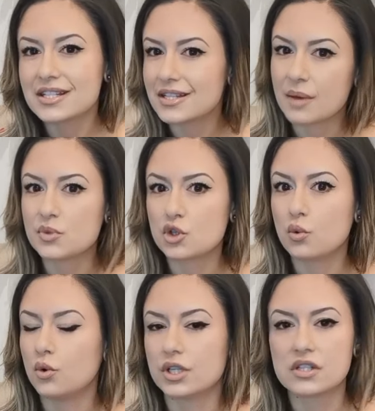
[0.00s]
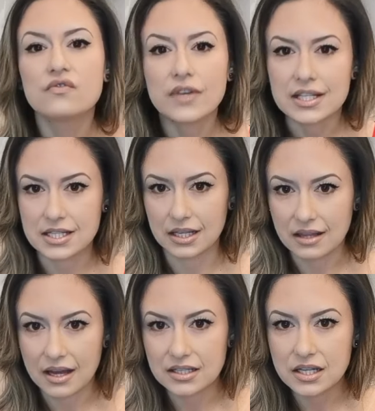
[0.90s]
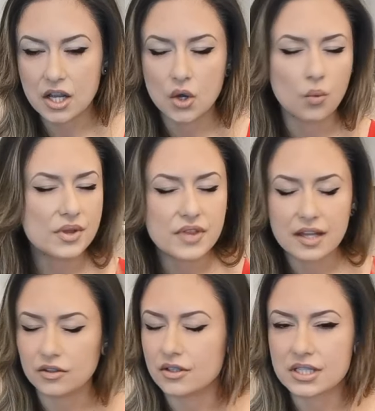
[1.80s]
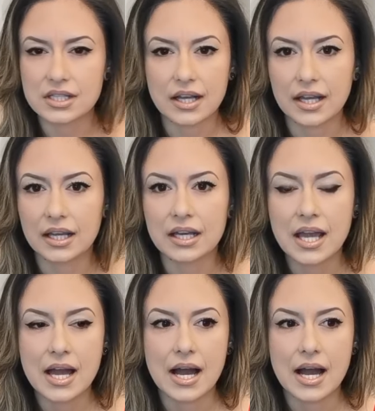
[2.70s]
steps towards fixing that, what that looks like,